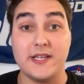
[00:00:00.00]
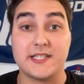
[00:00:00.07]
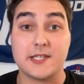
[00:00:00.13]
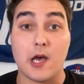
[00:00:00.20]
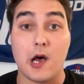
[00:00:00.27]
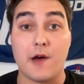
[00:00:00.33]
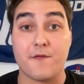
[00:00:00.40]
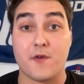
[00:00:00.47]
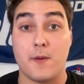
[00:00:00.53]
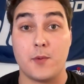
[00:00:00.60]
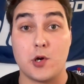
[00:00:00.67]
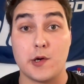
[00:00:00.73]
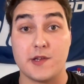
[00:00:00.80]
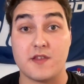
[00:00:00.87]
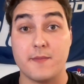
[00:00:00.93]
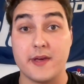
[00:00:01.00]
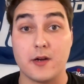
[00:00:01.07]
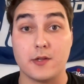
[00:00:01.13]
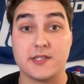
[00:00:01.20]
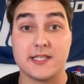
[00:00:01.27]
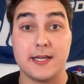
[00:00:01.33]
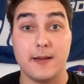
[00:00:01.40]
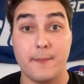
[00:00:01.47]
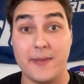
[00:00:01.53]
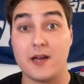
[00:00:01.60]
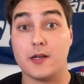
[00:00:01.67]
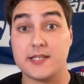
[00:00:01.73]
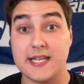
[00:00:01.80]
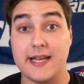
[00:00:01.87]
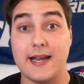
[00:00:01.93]
saw from Chris
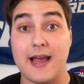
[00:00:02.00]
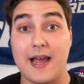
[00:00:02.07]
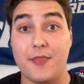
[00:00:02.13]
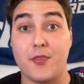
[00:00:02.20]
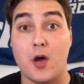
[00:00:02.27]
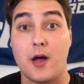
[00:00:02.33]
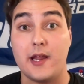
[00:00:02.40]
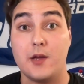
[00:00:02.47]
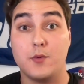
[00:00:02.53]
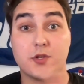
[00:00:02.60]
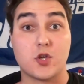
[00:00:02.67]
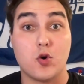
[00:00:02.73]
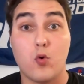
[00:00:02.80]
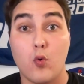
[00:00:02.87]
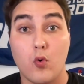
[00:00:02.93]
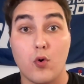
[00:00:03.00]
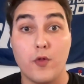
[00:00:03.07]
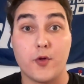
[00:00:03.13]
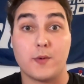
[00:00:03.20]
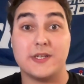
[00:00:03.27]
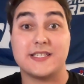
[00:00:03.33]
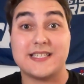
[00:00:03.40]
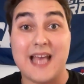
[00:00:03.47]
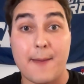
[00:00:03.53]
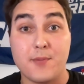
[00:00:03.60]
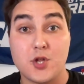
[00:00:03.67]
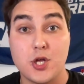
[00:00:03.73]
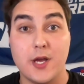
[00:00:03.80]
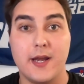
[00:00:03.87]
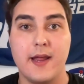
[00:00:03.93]
Middleton. I thought it was cool, the
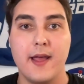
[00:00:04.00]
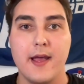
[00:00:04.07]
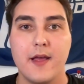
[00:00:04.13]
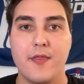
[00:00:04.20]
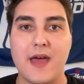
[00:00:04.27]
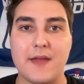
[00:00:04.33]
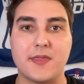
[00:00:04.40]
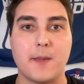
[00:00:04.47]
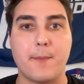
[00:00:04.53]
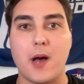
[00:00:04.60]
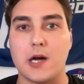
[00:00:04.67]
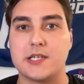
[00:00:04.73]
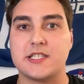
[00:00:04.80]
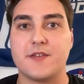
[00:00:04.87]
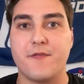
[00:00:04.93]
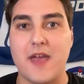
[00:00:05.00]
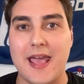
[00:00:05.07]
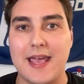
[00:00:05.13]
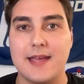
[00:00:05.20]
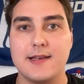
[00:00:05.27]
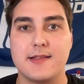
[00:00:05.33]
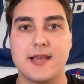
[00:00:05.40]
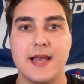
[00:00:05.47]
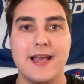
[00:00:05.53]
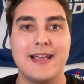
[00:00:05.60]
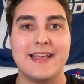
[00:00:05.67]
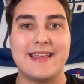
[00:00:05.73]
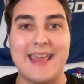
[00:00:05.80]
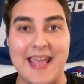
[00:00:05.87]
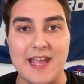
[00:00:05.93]
reception that the Bucks fans
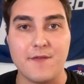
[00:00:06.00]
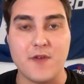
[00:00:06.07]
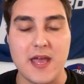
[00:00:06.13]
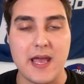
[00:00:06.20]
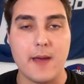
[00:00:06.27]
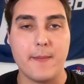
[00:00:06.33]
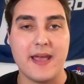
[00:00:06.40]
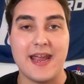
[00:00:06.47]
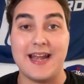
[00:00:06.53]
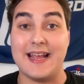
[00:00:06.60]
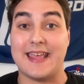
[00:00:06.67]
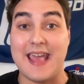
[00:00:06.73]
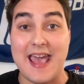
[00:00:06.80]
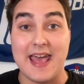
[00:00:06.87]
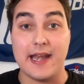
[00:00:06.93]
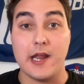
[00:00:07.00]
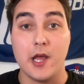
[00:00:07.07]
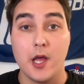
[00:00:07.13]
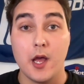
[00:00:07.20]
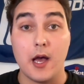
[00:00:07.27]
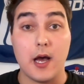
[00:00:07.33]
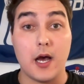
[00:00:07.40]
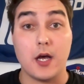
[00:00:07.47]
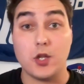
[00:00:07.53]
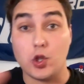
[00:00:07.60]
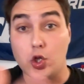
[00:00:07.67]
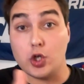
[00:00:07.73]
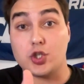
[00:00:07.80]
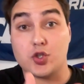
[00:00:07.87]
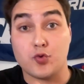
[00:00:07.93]
gave him. And again,
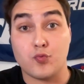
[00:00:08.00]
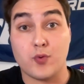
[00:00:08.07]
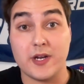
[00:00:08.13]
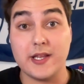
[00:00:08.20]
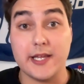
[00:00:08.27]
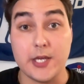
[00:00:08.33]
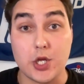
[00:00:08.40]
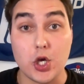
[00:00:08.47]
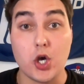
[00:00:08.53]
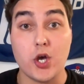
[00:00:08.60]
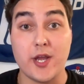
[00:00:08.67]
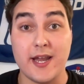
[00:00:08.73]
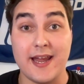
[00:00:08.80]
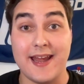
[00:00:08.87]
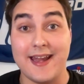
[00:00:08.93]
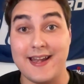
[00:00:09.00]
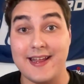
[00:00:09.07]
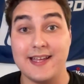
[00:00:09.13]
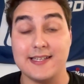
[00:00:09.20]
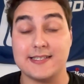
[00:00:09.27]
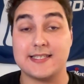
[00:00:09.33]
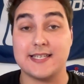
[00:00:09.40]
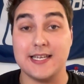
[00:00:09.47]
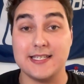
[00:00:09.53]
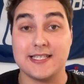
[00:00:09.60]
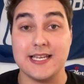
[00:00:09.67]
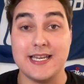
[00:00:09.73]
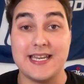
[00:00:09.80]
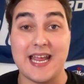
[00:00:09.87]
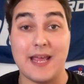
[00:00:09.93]
looked really good in his
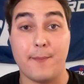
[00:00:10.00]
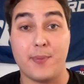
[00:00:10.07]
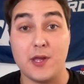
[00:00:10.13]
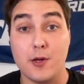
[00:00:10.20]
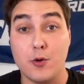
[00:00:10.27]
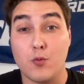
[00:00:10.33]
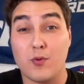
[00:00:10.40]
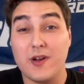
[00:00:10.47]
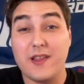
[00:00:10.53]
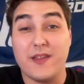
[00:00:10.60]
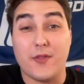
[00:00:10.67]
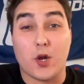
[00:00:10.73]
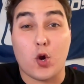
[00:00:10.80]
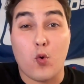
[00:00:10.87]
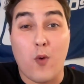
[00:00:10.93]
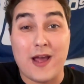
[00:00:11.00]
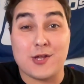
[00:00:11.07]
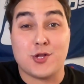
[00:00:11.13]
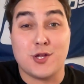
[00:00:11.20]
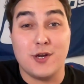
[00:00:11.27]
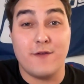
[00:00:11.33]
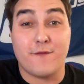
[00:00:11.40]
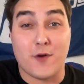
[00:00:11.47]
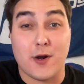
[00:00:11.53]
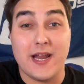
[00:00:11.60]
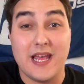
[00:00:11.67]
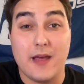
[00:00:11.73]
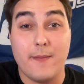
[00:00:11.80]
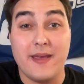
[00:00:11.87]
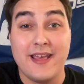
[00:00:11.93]
season debut. Really, the question for
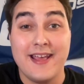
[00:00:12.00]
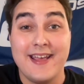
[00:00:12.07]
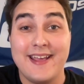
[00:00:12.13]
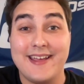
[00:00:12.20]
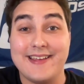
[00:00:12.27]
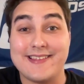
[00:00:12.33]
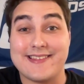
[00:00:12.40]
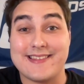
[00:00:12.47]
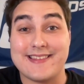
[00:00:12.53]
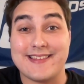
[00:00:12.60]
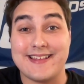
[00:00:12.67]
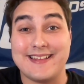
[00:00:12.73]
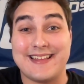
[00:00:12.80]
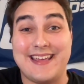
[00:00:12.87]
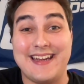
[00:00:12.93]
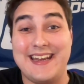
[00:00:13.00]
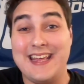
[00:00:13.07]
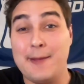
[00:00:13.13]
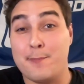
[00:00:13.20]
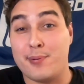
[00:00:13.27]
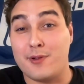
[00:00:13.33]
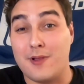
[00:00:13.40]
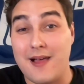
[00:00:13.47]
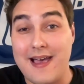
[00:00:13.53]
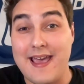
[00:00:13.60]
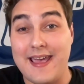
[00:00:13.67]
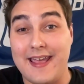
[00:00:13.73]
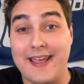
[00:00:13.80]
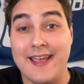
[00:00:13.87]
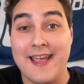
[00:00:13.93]
him is, can he
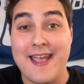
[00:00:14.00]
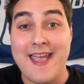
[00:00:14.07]
play